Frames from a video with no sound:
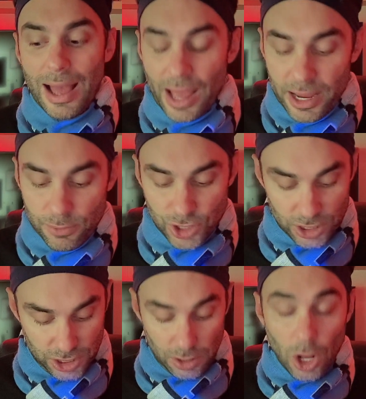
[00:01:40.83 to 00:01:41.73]
I am
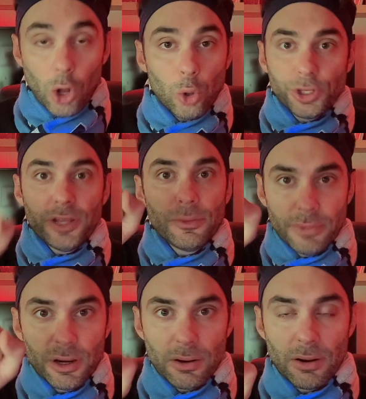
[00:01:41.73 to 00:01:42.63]
just holding the
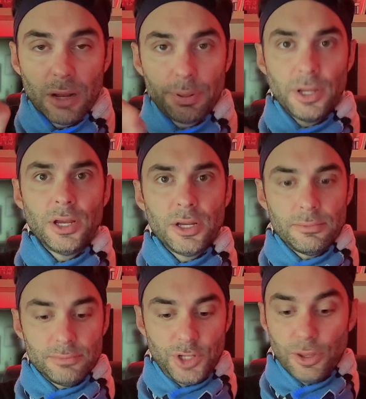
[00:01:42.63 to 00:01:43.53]
mirror up
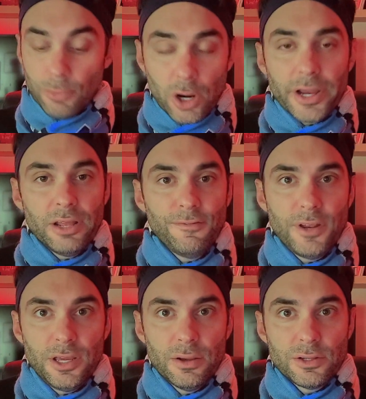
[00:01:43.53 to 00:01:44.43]
to the marketing
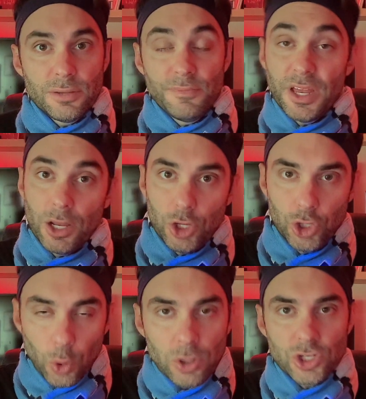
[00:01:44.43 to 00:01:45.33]
videos that
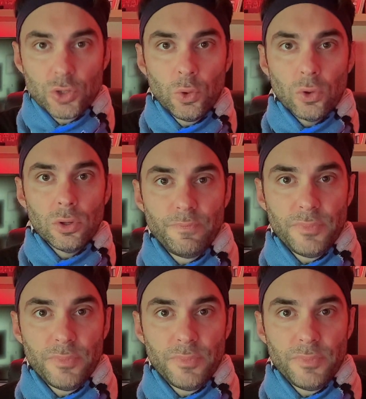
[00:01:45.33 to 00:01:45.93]
your school